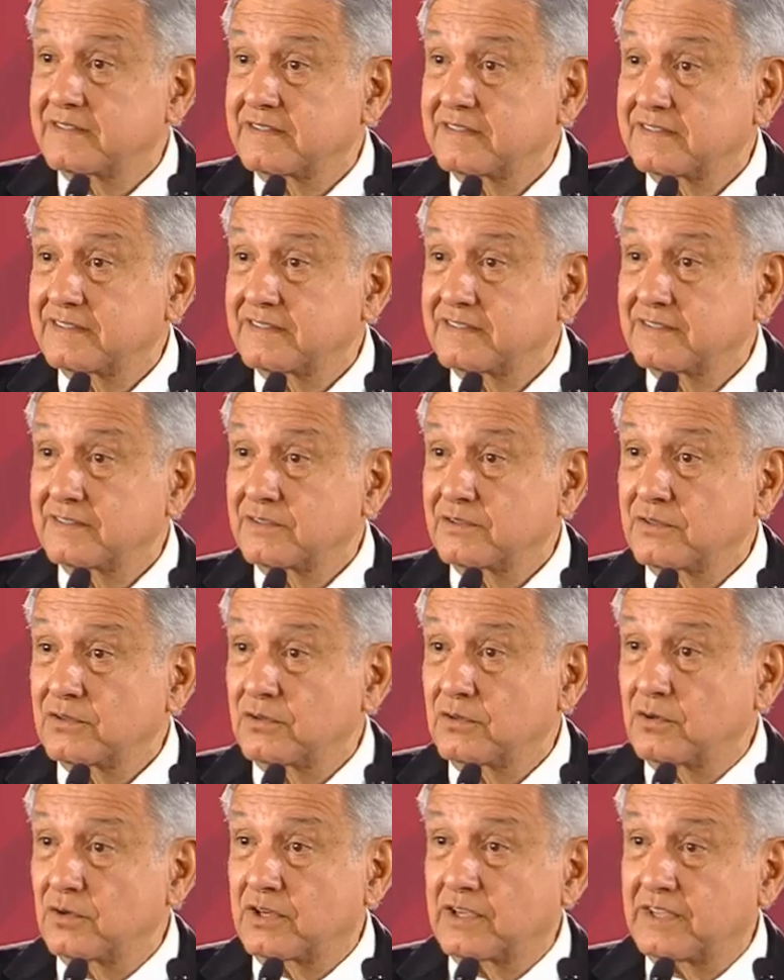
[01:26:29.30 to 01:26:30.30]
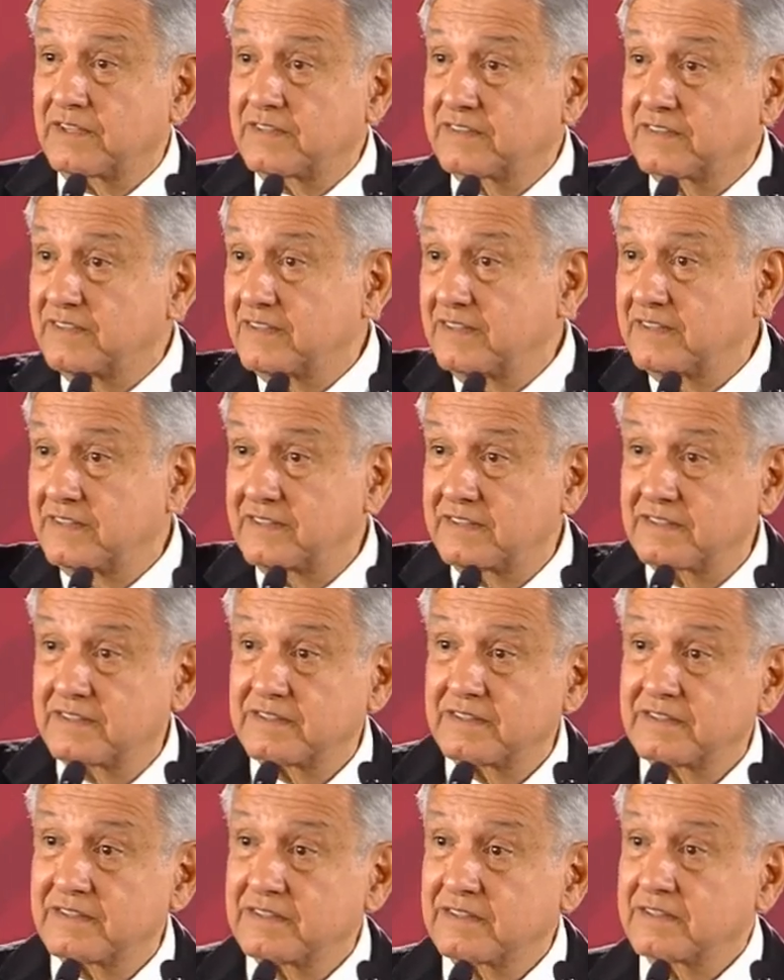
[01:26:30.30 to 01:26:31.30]
the people
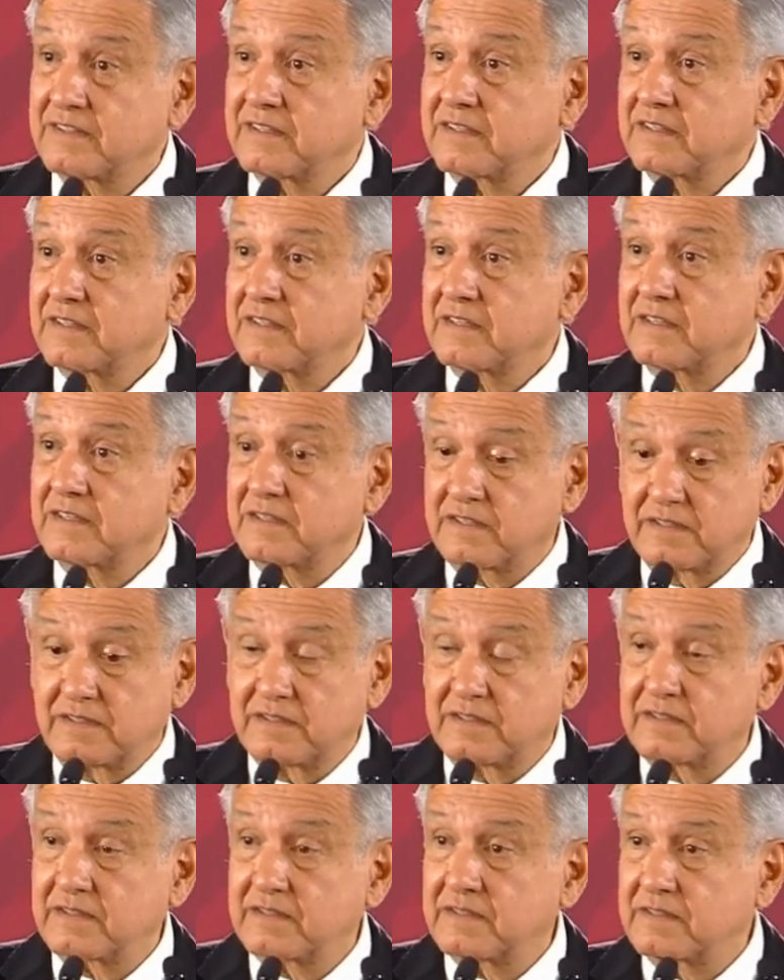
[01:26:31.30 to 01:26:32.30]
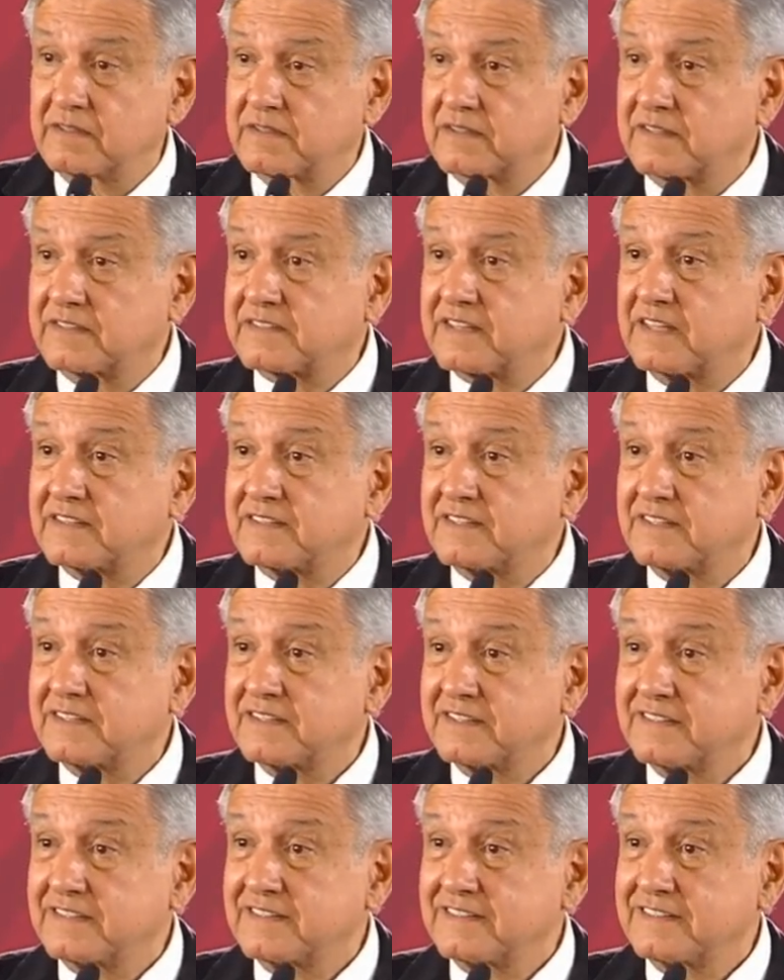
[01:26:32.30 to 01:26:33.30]
what is needed,
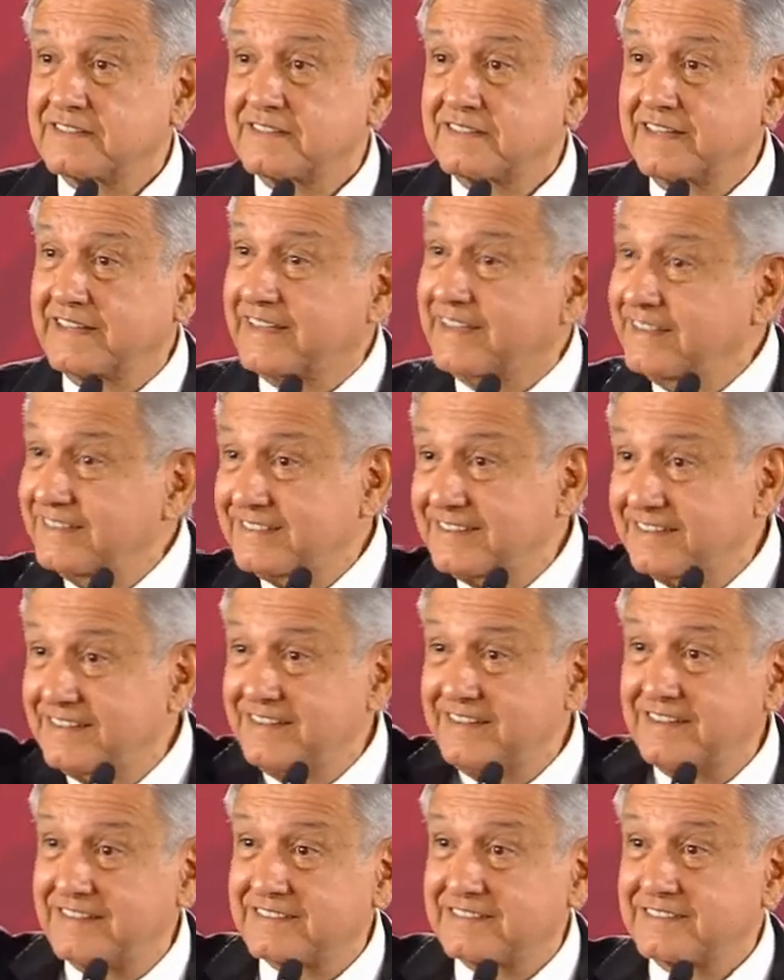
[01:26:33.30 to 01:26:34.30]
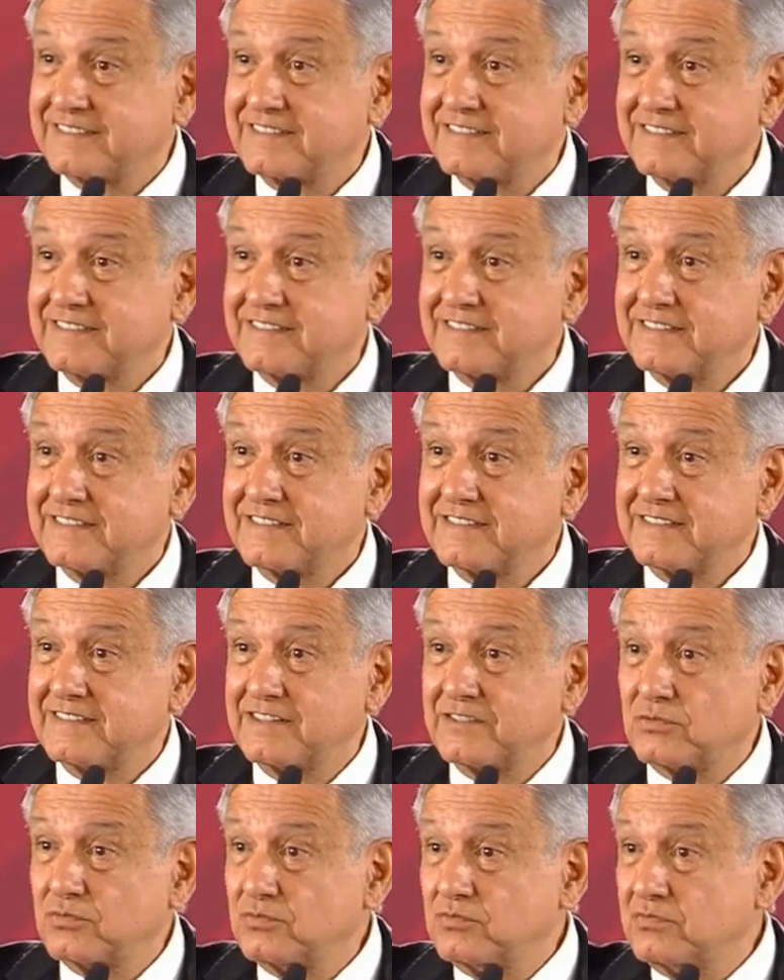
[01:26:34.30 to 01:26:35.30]
whatever they get
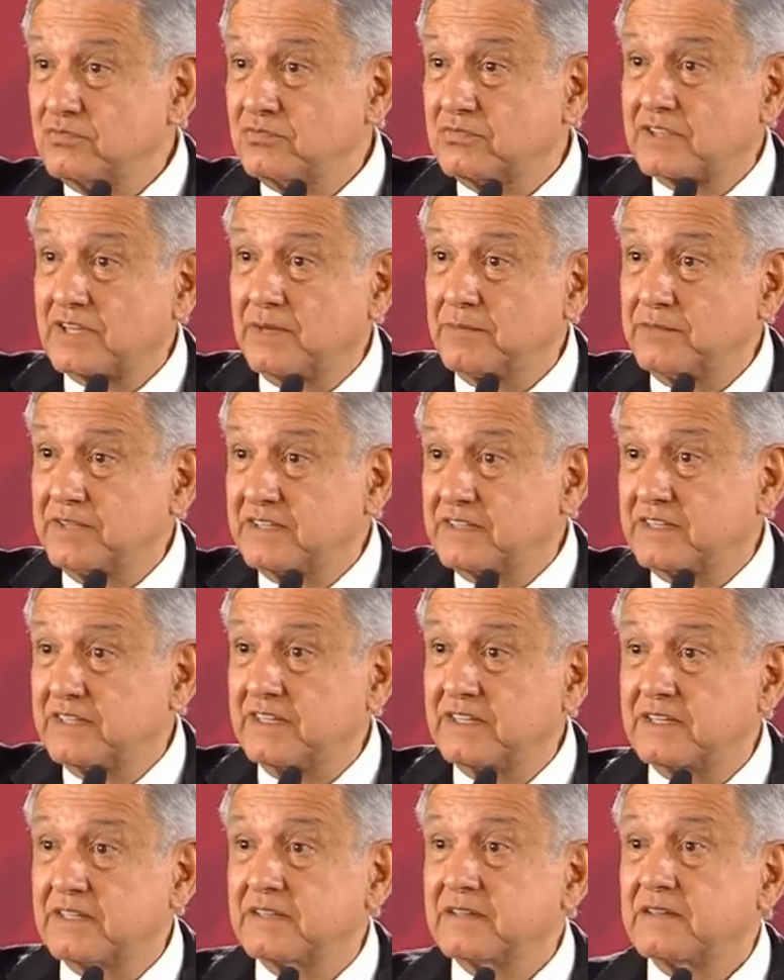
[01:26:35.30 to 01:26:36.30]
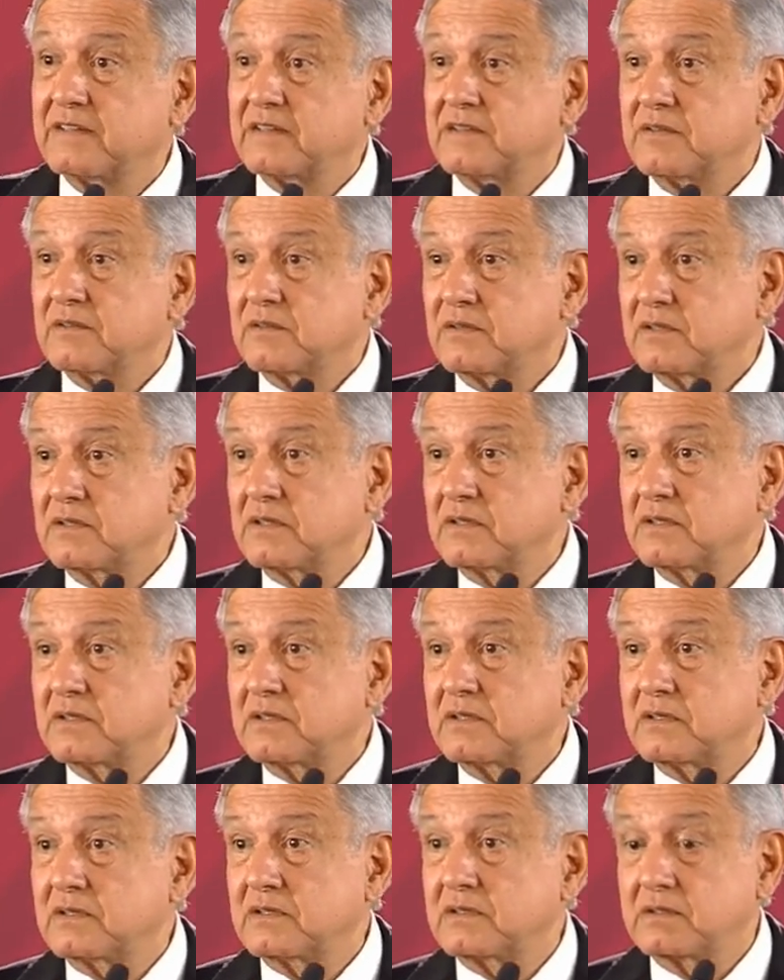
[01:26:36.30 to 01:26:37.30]
in 15 days. That's
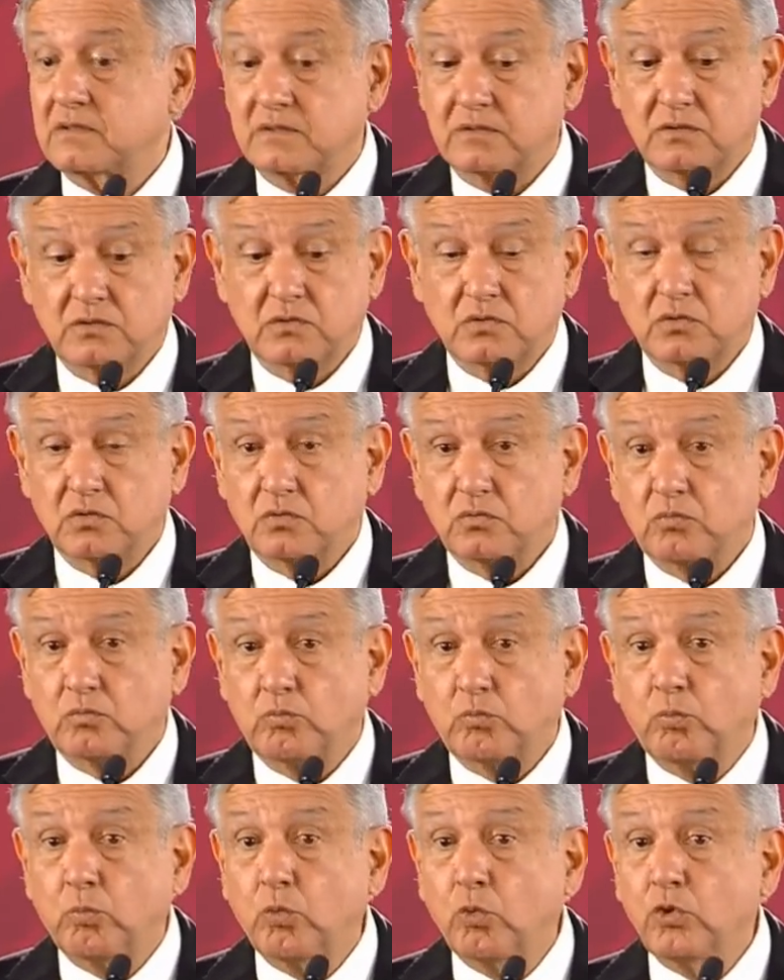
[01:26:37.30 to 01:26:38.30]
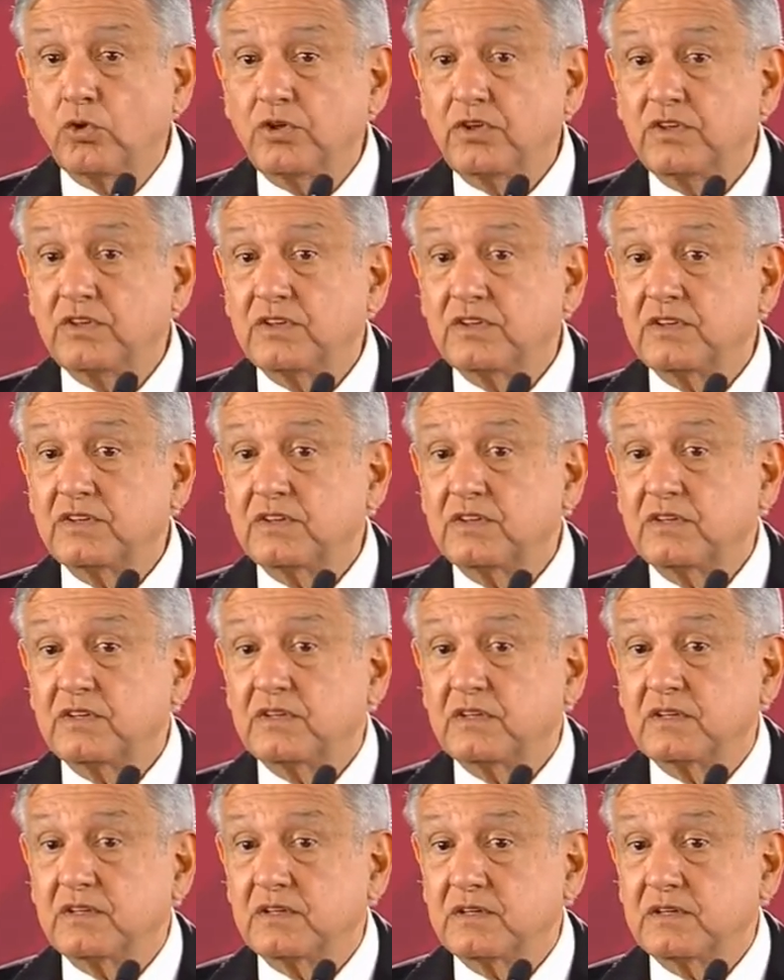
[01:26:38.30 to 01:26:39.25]
that's how we do it now. That's